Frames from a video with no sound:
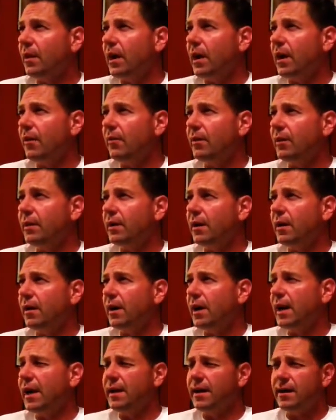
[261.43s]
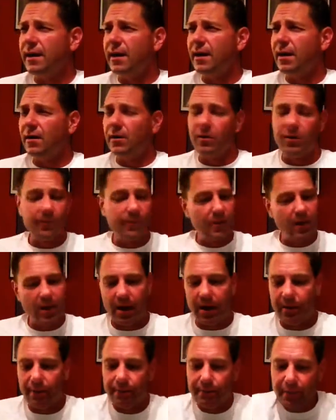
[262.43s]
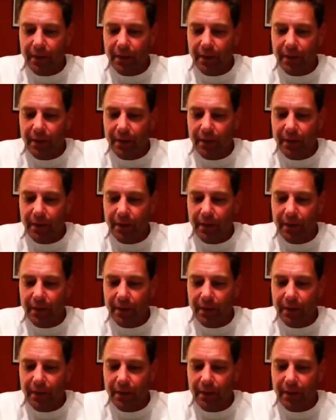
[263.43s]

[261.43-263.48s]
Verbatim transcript: Harry Con- Hank Con- yeah.